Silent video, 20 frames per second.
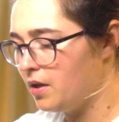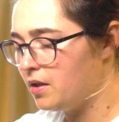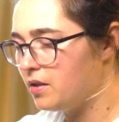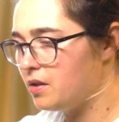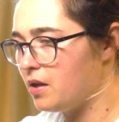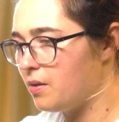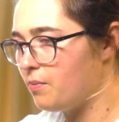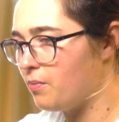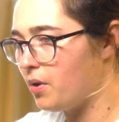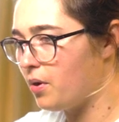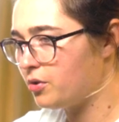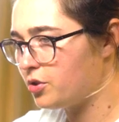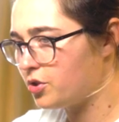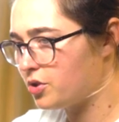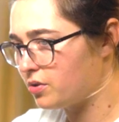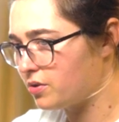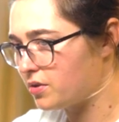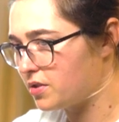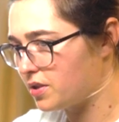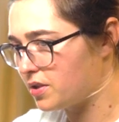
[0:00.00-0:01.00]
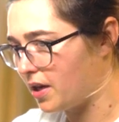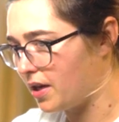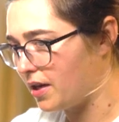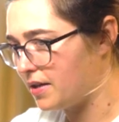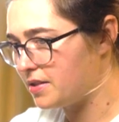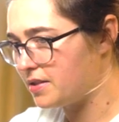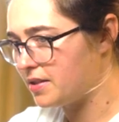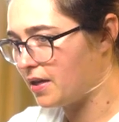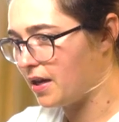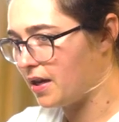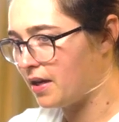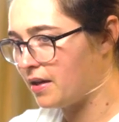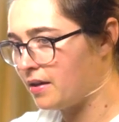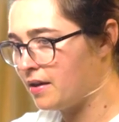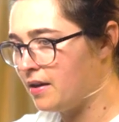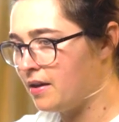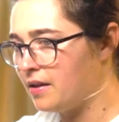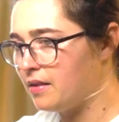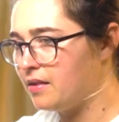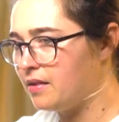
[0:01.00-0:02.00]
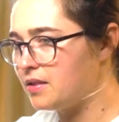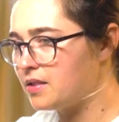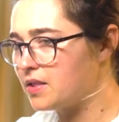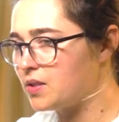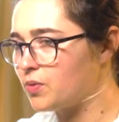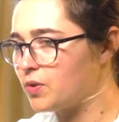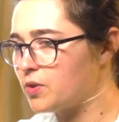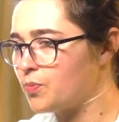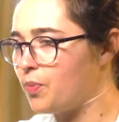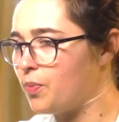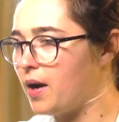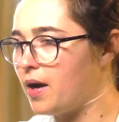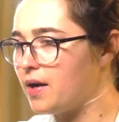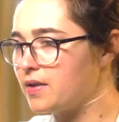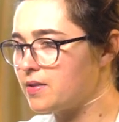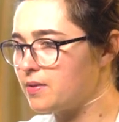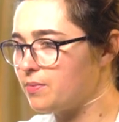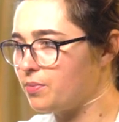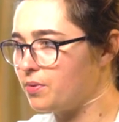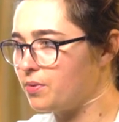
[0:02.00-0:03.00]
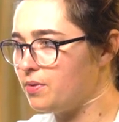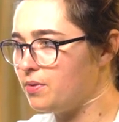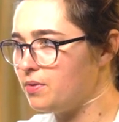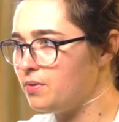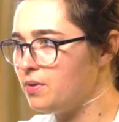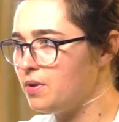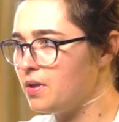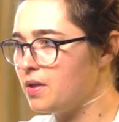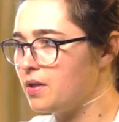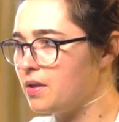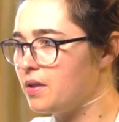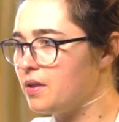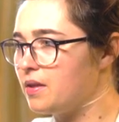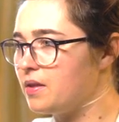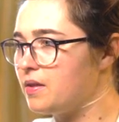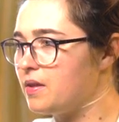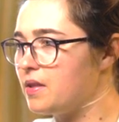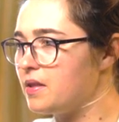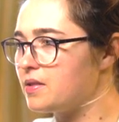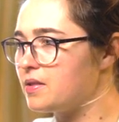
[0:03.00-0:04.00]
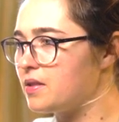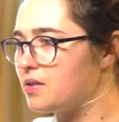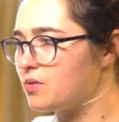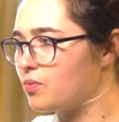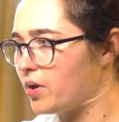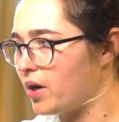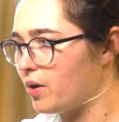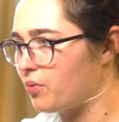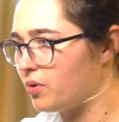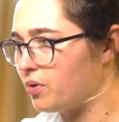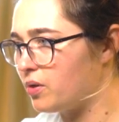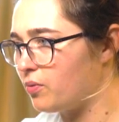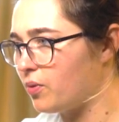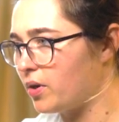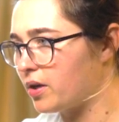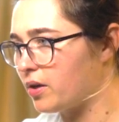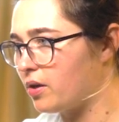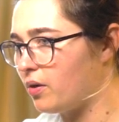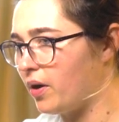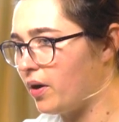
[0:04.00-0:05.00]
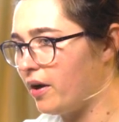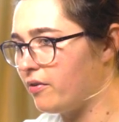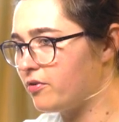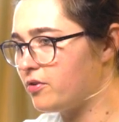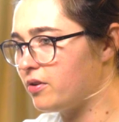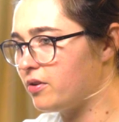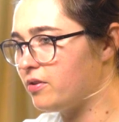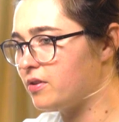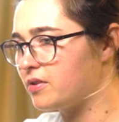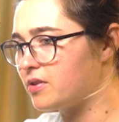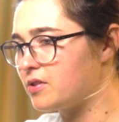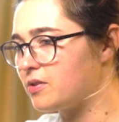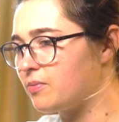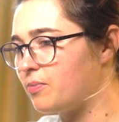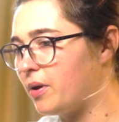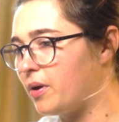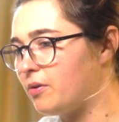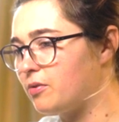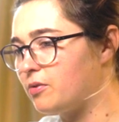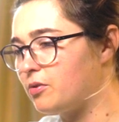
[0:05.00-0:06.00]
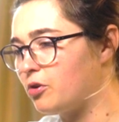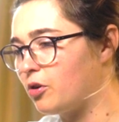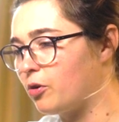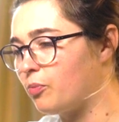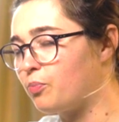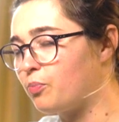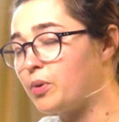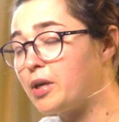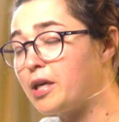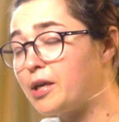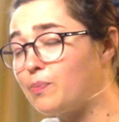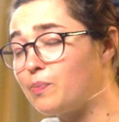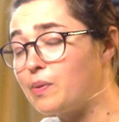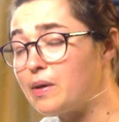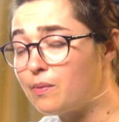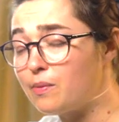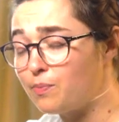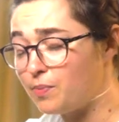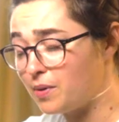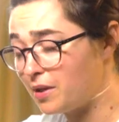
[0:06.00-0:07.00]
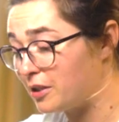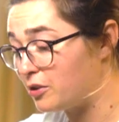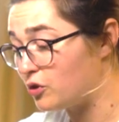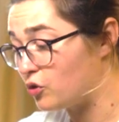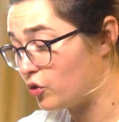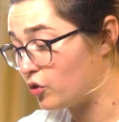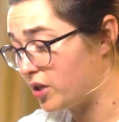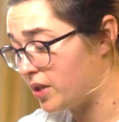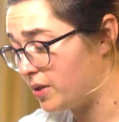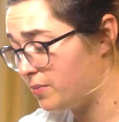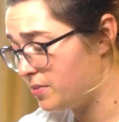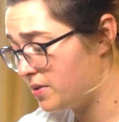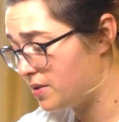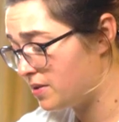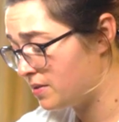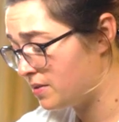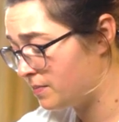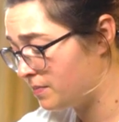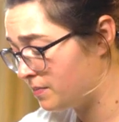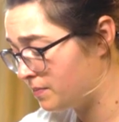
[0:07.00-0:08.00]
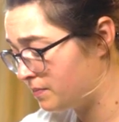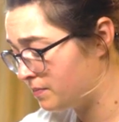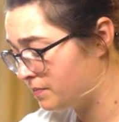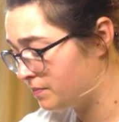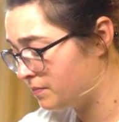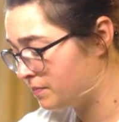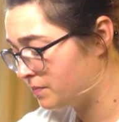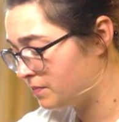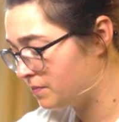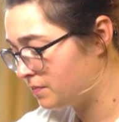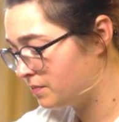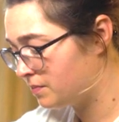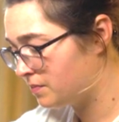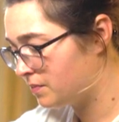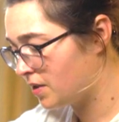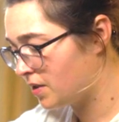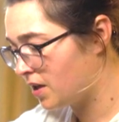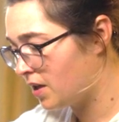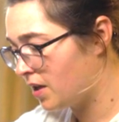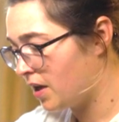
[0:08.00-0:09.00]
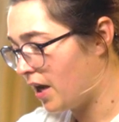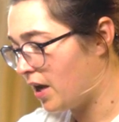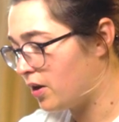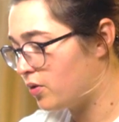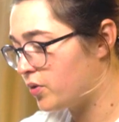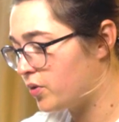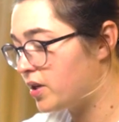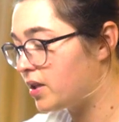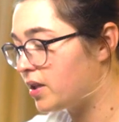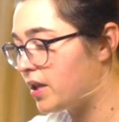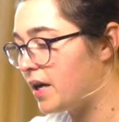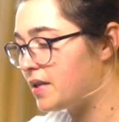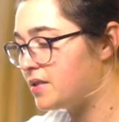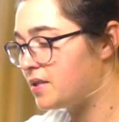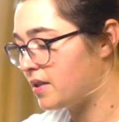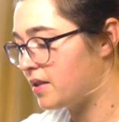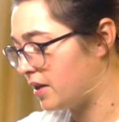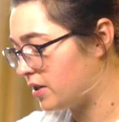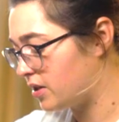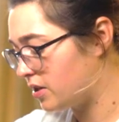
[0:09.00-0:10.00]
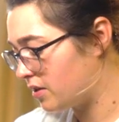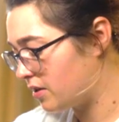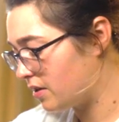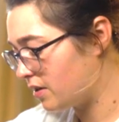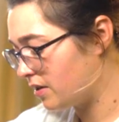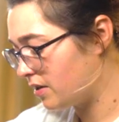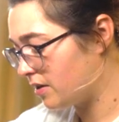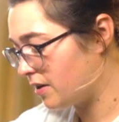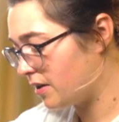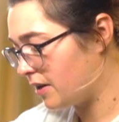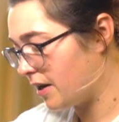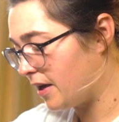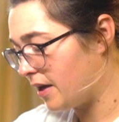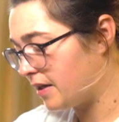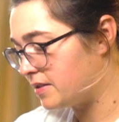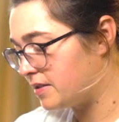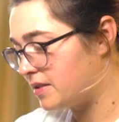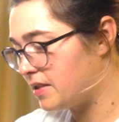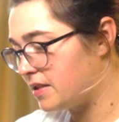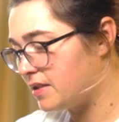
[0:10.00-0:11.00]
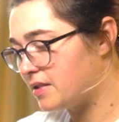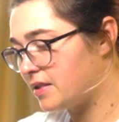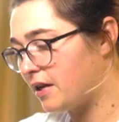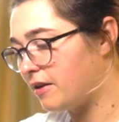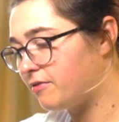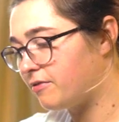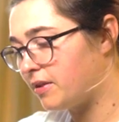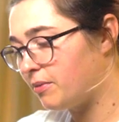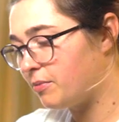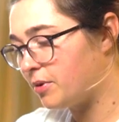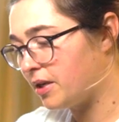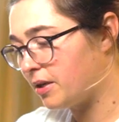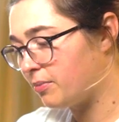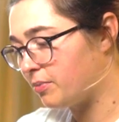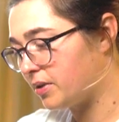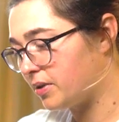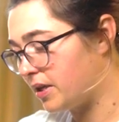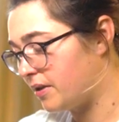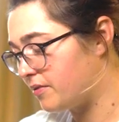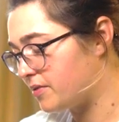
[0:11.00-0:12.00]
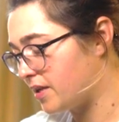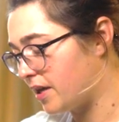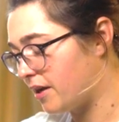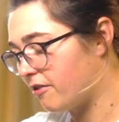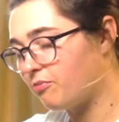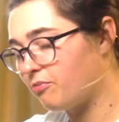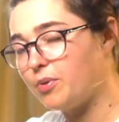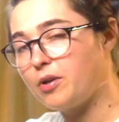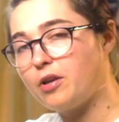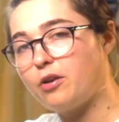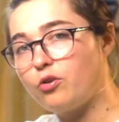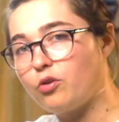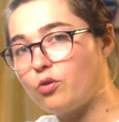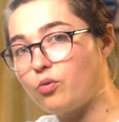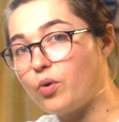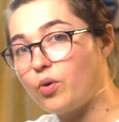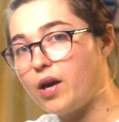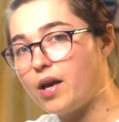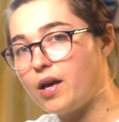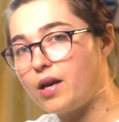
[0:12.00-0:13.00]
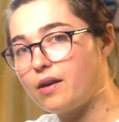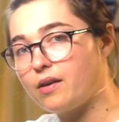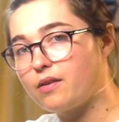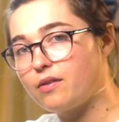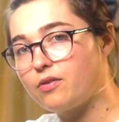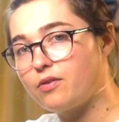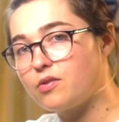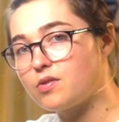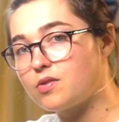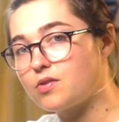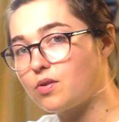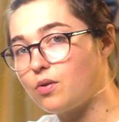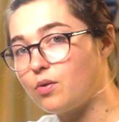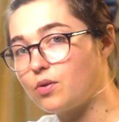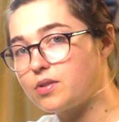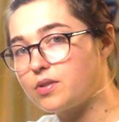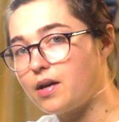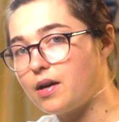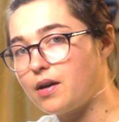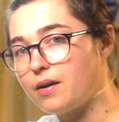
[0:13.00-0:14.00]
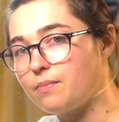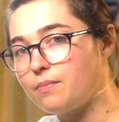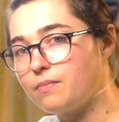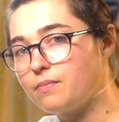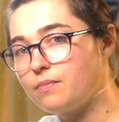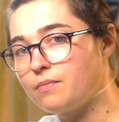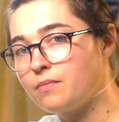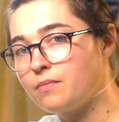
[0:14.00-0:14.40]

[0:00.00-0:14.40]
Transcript: the emotional side saying, this is what's possible. This is what I really want to go after. This is about your big, big, big dreams. And realizing that it's these self-limiting beliefs that have been in your way this whole time.